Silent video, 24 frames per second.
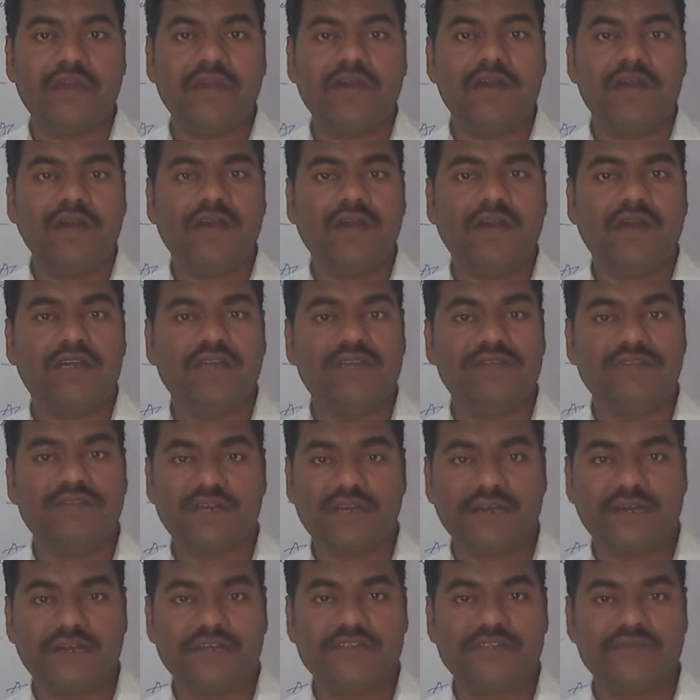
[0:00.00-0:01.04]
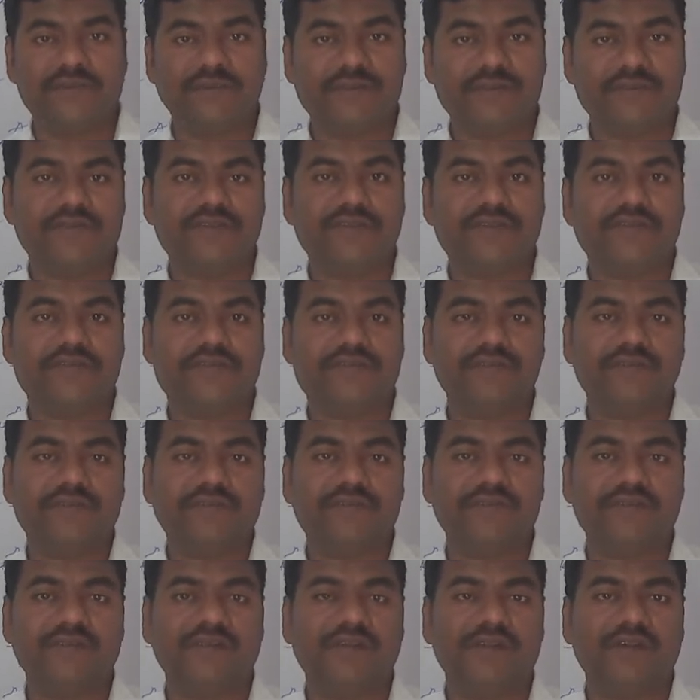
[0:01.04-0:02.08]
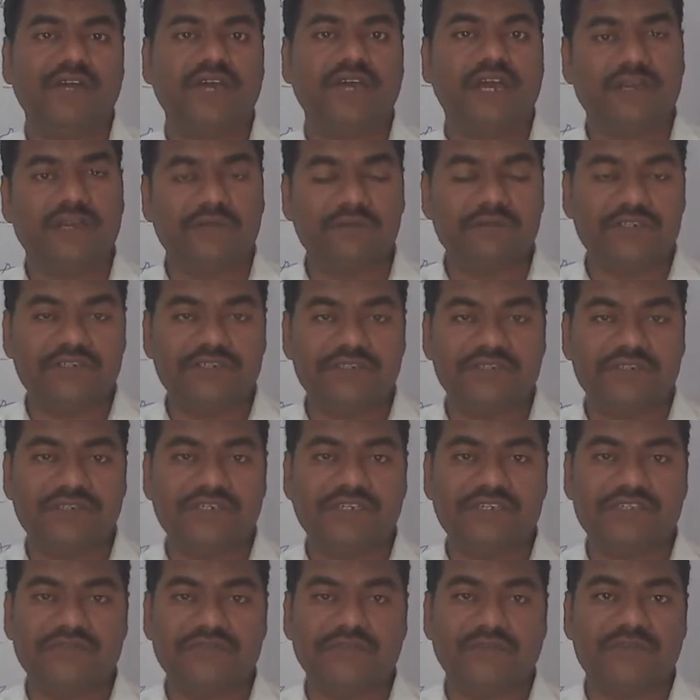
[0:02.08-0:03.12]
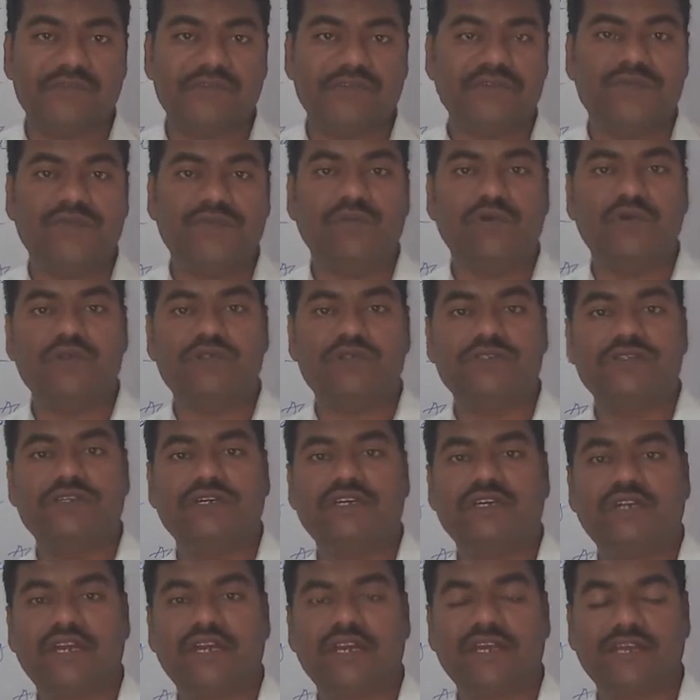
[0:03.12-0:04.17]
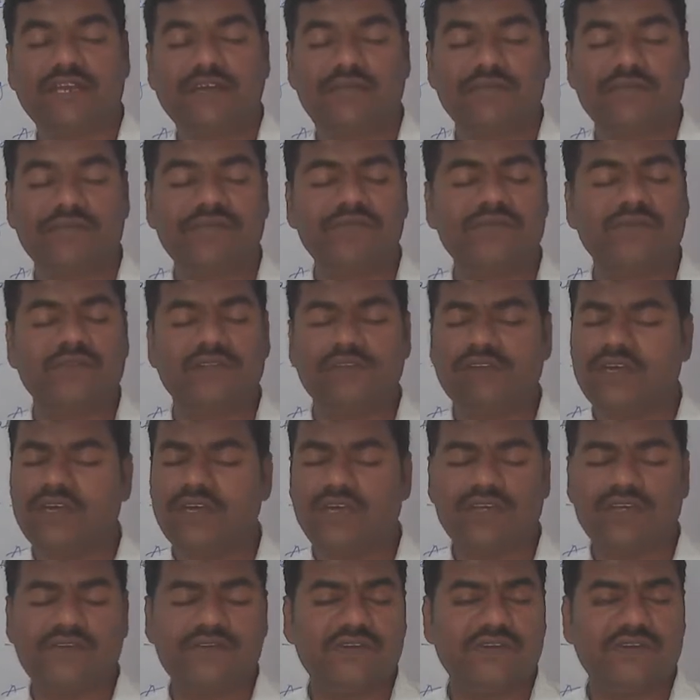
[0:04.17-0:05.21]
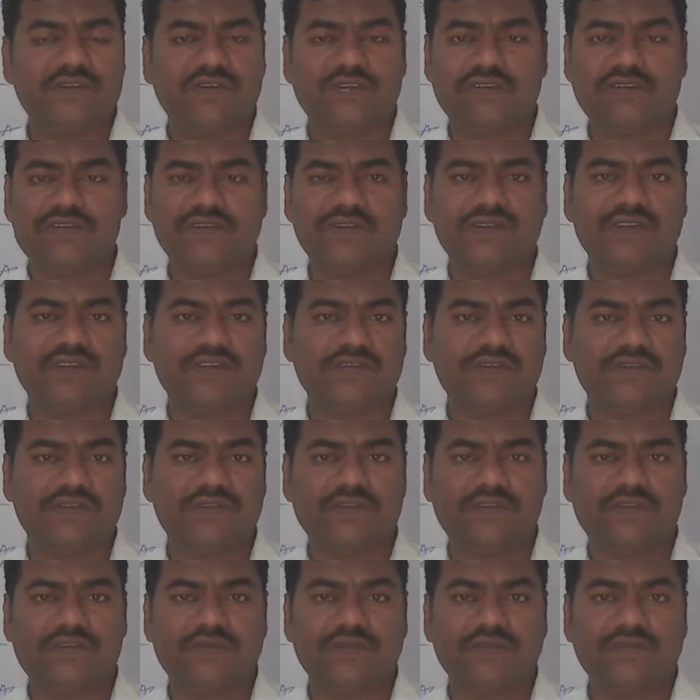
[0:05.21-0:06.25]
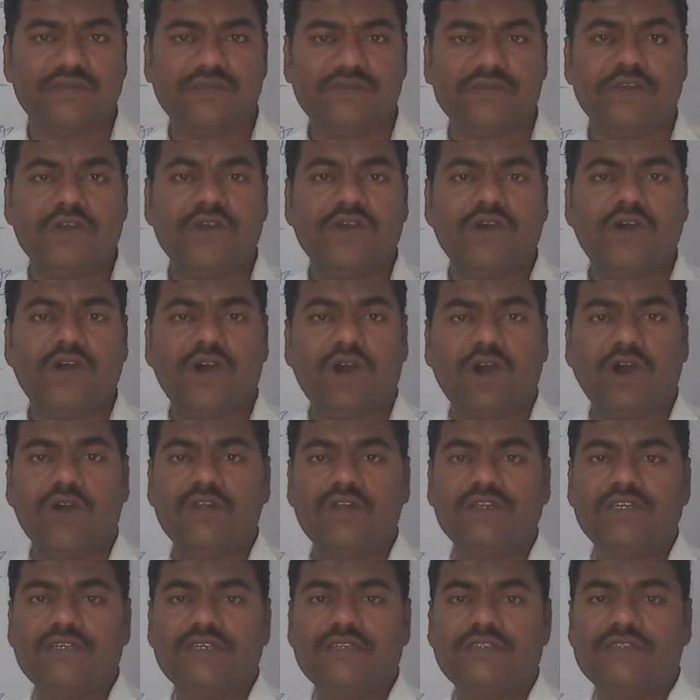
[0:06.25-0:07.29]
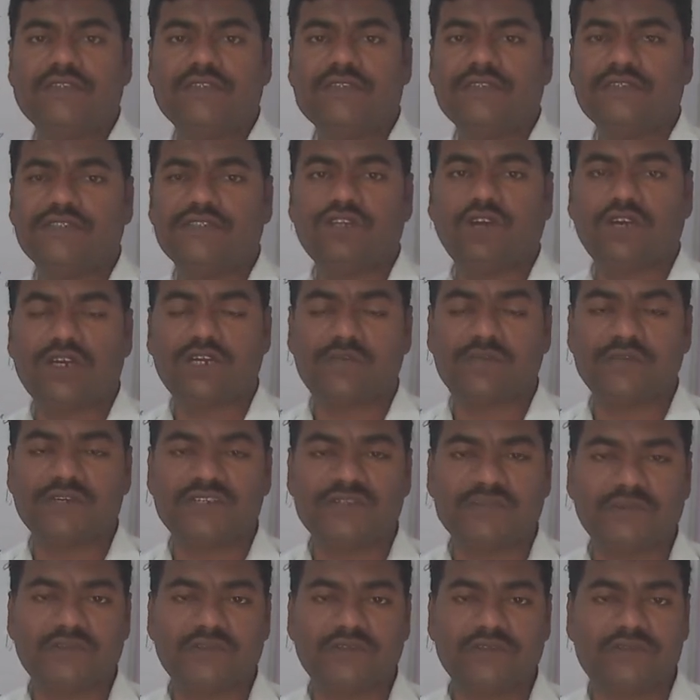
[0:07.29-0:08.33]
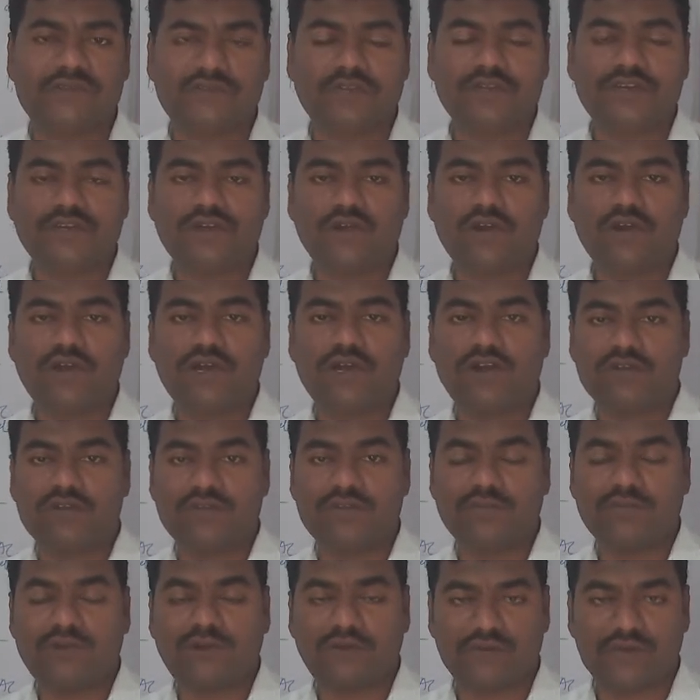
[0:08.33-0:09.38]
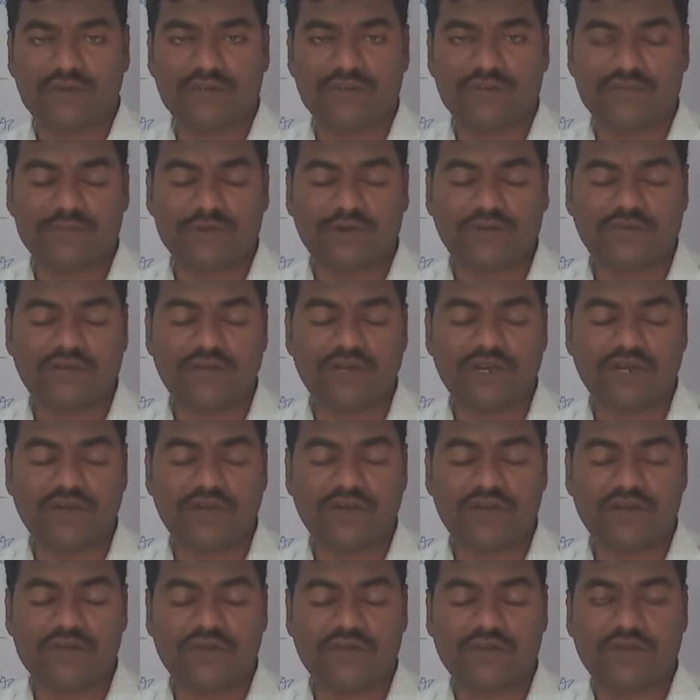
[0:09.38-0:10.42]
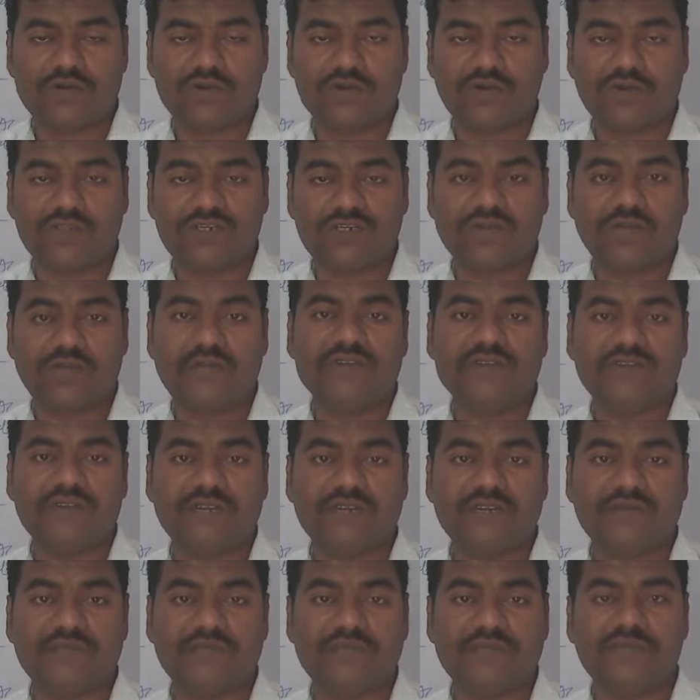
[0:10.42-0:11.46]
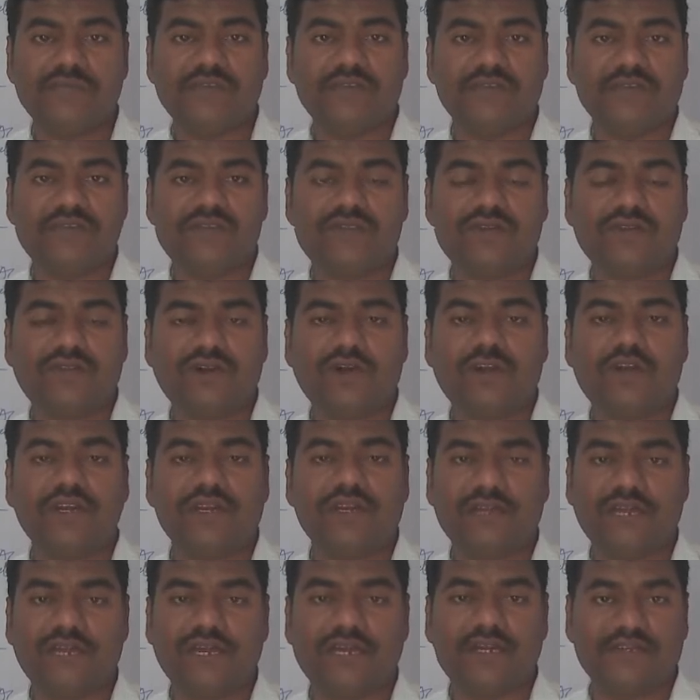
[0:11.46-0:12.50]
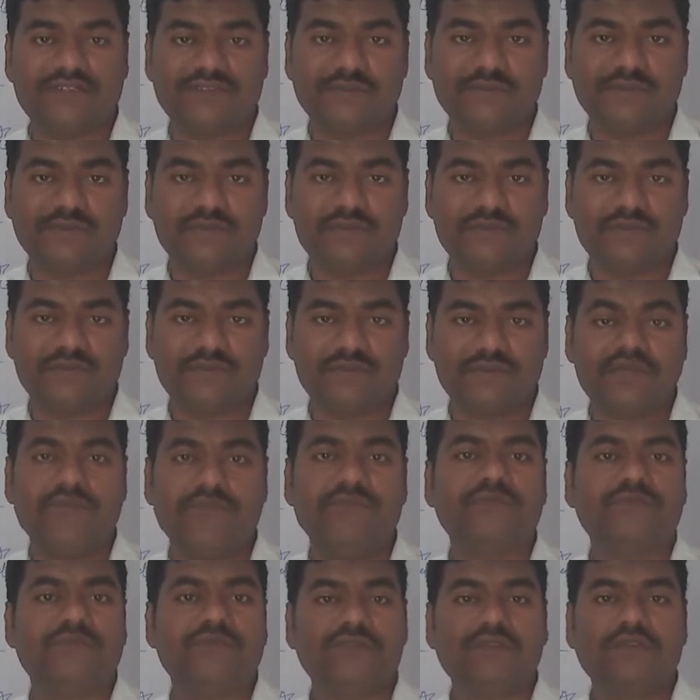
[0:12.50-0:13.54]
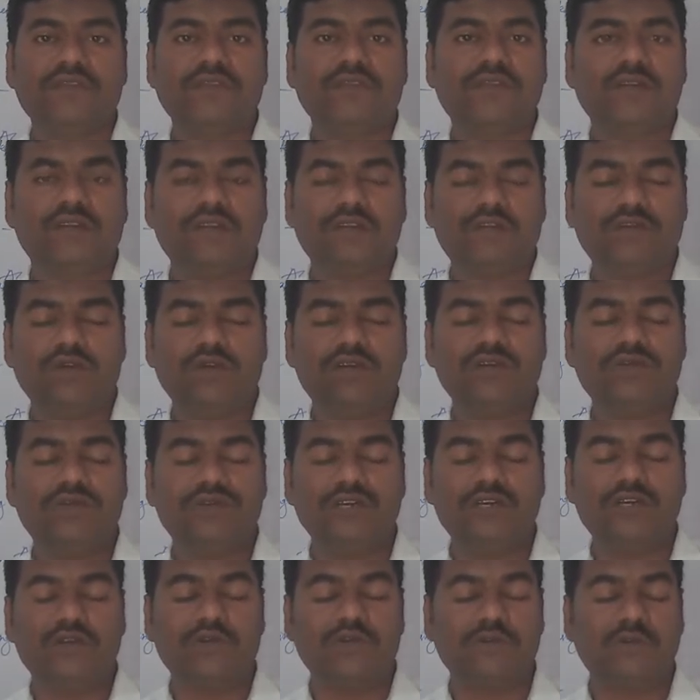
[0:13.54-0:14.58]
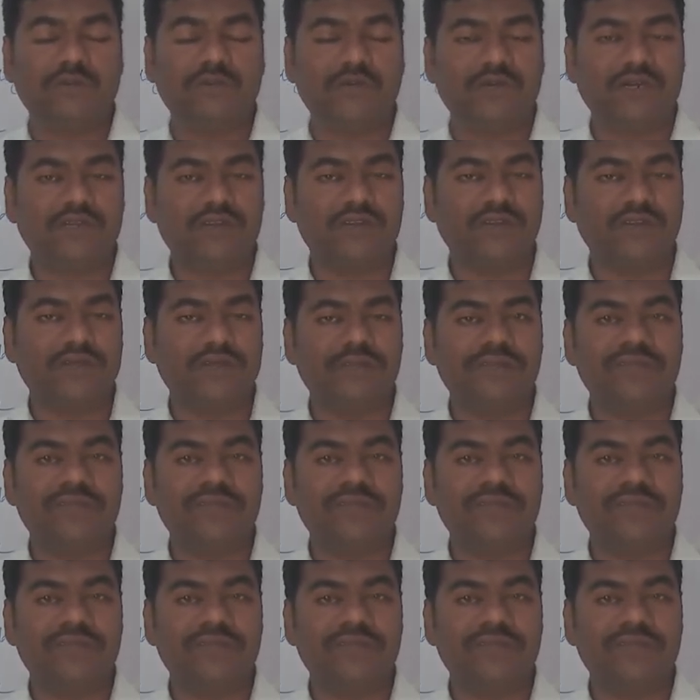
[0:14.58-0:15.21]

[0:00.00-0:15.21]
and general expenses, administration expenses, postage and telegram, etc., etc., etc. All these short-term expenses are recorded on the profit and loss account on the debit side. These are all indirect expenses. What you need to remember is that